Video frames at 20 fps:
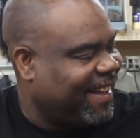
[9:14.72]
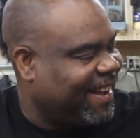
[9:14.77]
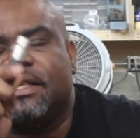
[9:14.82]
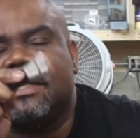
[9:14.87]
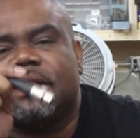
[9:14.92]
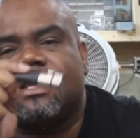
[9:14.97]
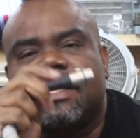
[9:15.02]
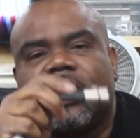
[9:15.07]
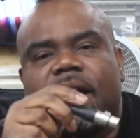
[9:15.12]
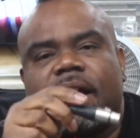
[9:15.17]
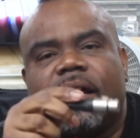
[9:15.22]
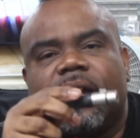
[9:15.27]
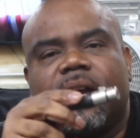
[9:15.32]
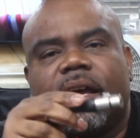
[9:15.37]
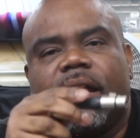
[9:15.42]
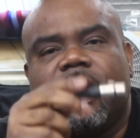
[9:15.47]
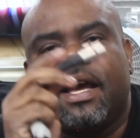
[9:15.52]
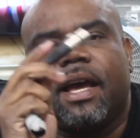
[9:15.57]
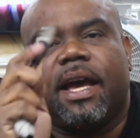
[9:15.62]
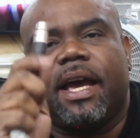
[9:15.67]
This is
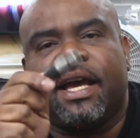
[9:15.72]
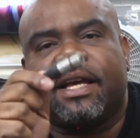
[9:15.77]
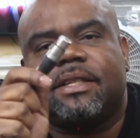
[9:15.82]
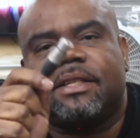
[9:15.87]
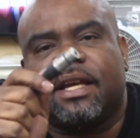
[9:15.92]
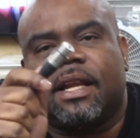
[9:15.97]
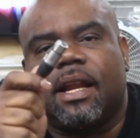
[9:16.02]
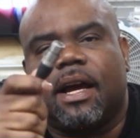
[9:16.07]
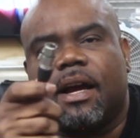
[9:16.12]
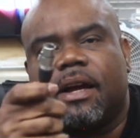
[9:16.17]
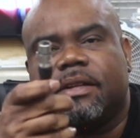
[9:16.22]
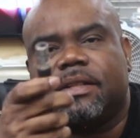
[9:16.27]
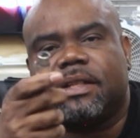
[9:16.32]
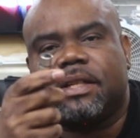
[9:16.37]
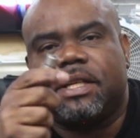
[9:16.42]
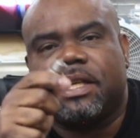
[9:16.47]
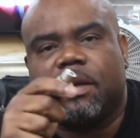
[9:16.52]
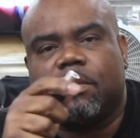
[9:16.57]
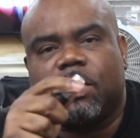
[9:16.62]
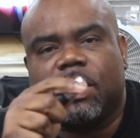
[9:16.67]
a XLR
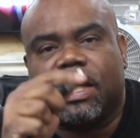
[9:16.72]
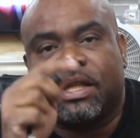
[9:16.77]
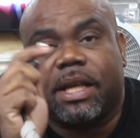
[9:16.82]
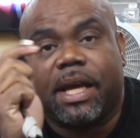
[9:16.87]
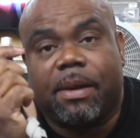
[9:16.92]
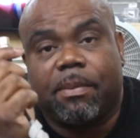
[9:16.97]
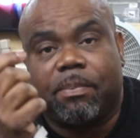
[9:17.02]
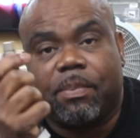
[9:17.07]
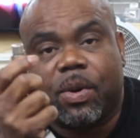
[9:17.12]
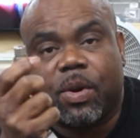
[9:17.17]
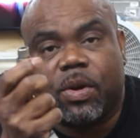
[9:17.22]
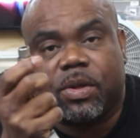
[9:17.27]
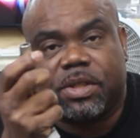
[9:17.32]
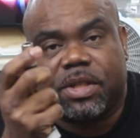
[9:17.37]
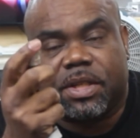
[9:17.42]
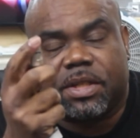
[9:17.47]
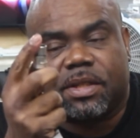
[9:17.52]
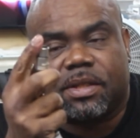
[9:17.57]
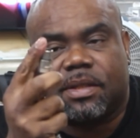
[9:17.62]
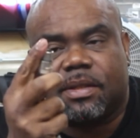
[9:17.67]
cable that I
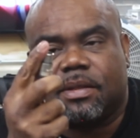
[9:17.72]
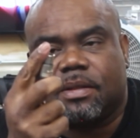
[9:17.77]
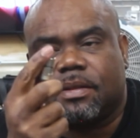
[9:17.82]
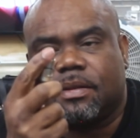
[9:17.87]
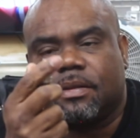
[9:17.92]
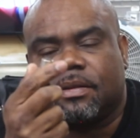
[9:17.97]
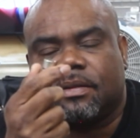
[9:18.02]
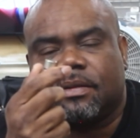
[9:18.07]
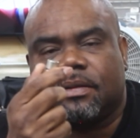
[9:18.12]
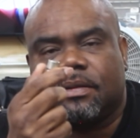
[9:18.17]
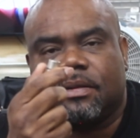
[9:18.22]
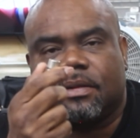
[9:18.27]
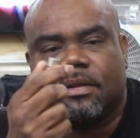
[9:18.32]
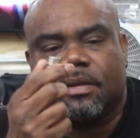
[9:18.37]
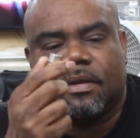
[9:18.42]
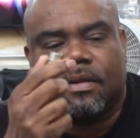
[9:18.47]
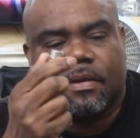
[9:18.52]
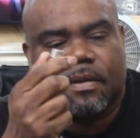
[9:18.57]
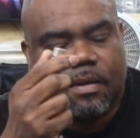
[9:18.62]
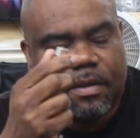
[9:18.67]
purchased.
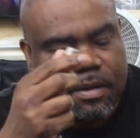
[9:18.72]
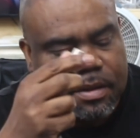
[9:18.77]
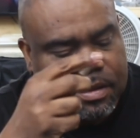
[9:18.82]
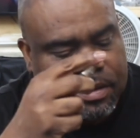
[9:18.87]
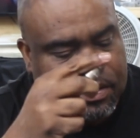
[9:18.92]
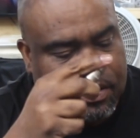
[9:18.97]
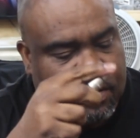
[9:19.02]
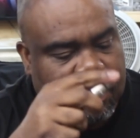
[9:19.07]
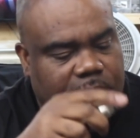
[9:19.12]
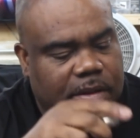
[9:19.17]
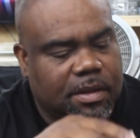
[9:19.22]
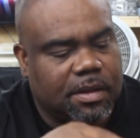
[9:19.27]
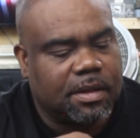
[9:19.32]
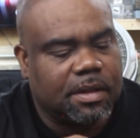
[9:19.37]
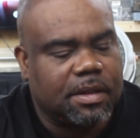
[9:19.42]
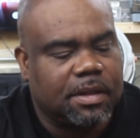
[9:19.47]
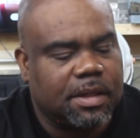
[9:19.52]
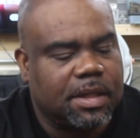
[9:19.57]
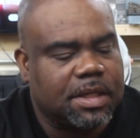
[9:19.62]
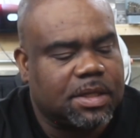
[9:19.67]
So
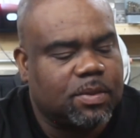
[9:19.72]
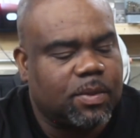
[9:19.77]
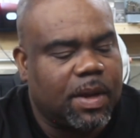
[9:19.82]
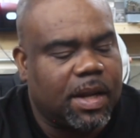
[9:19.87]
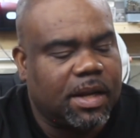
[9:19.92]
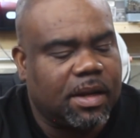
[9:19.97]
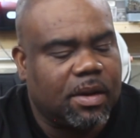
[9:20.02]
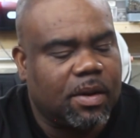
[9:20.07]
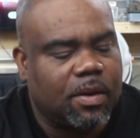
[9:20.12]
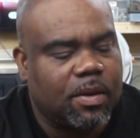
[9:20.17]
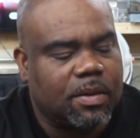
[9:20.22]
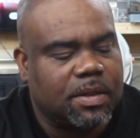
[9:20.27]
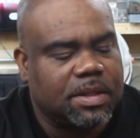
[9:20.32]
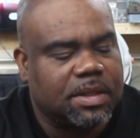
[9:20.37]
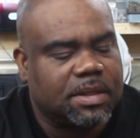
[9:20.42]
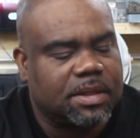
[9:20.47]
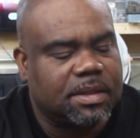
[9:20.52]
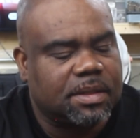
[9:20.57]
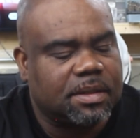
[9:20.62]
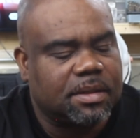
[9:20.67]
this one now
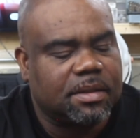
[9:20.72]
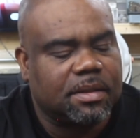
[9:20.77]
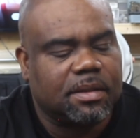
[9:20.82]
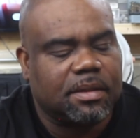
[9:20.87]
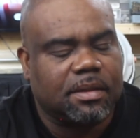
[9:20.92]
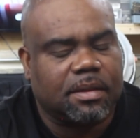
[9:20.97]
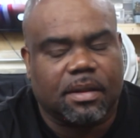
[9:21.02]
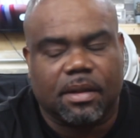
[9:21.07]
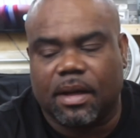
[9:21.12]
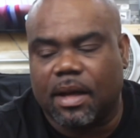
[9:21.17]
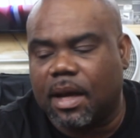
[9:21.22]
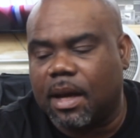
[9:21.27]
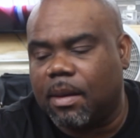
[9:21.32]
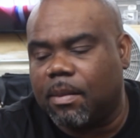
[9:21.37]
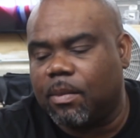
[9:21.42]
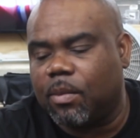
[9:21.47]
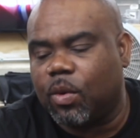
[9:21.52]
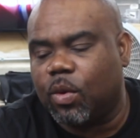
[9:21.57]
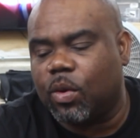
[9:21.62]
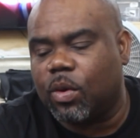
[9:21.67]
is
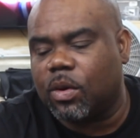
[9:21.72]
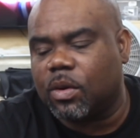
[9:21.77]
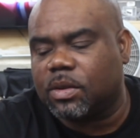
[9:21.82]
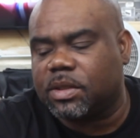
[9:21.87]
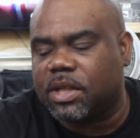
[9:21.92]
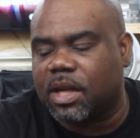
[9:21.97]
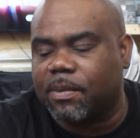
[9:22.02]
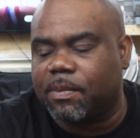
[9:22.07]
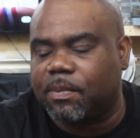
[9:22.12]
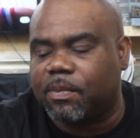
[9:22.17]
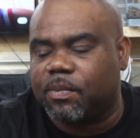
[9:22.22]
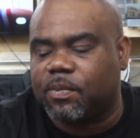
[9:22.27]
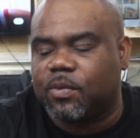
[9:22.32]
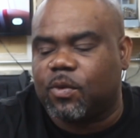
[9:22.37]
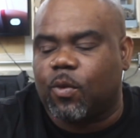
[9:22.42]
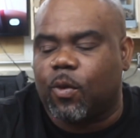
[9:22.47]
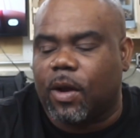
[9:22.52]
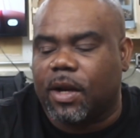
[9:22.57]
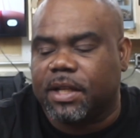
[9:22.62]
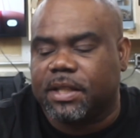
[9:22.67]
more top
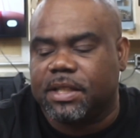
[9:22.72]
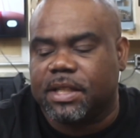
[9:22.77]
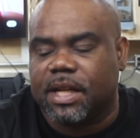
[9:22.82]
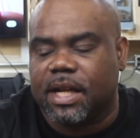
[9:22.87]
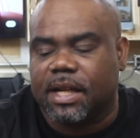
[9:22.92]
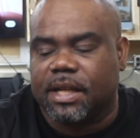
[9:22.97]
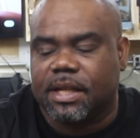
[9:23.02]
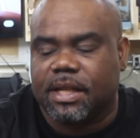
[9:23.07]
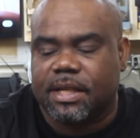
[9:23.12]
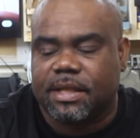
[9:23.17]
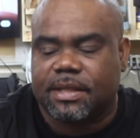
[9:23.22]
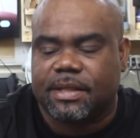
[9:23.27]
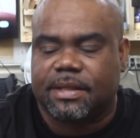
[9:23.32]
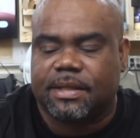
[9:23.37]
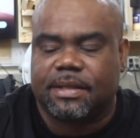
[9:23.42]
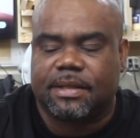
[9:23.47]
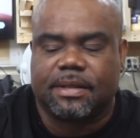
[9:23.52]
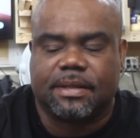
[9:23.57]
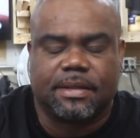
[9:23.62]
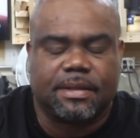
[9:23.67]
quality than
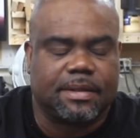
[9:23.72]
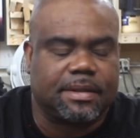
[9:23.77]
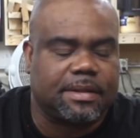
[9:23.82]
this.